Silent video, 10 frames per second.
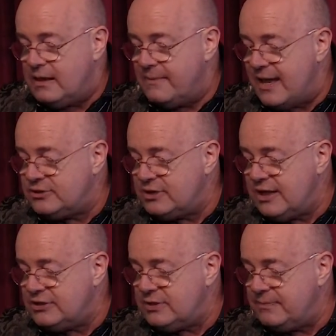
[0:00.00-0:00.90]
The
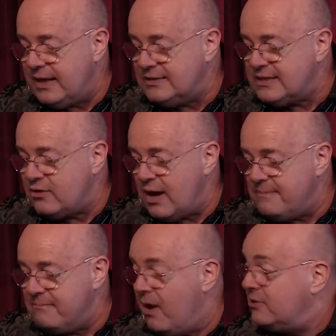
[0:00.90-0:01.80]
imagination begins a
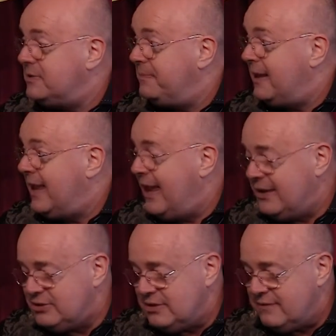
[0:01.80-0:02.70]
great
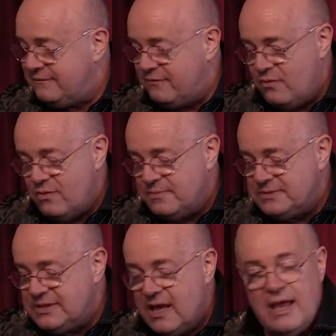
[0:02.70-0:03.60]
multiplication of
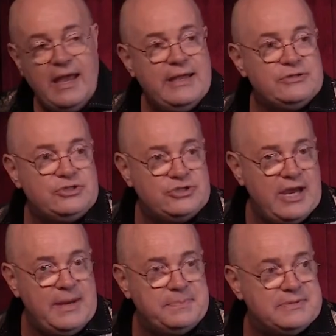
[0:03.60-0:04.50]
forms and
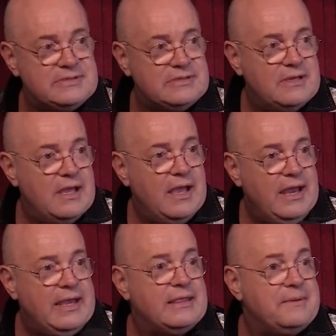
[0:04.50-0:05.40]
shapes
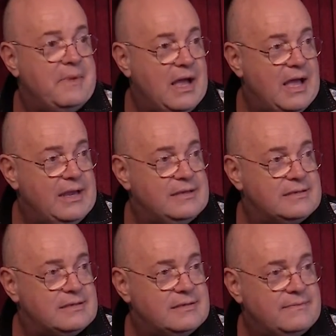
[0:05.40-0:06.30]
in the
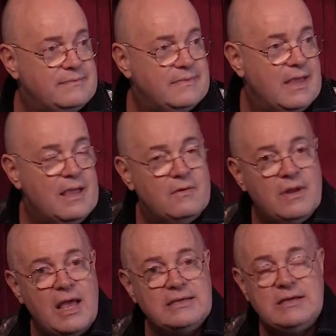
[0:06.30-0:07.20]
mind.
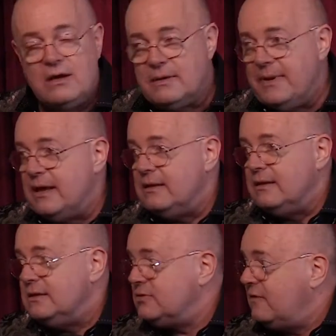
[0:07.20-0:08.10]
What I talk about
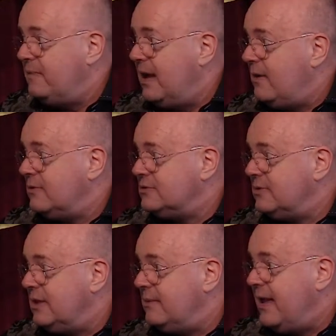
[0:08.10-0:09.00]
in the 12 powers
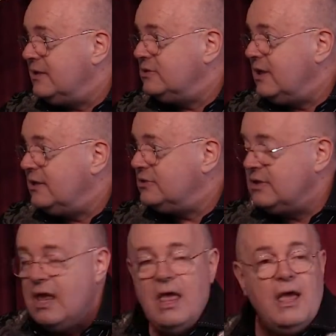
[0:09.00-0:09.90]
within
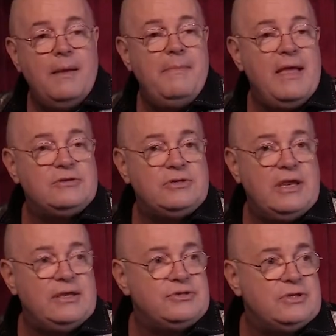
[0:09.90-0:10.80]
imagination
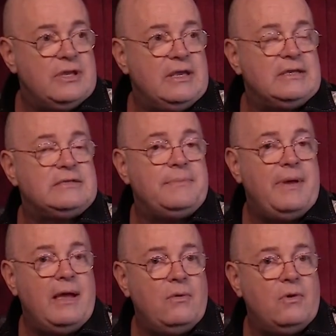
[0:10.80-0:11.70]
is the
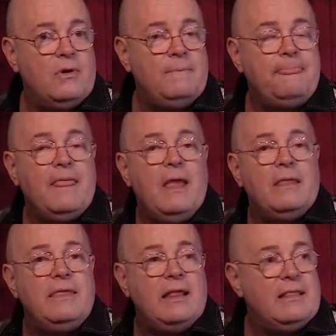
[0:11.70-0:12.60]
power
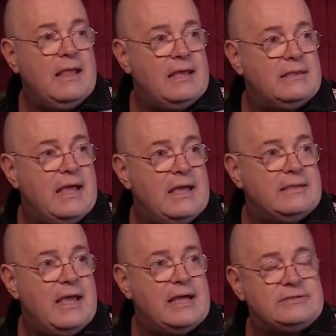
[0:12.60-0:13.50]

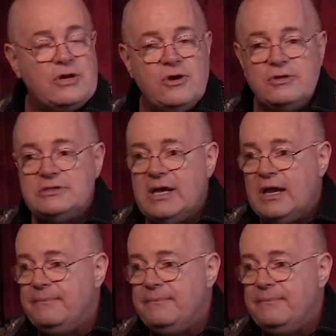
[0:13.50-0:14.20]
that turns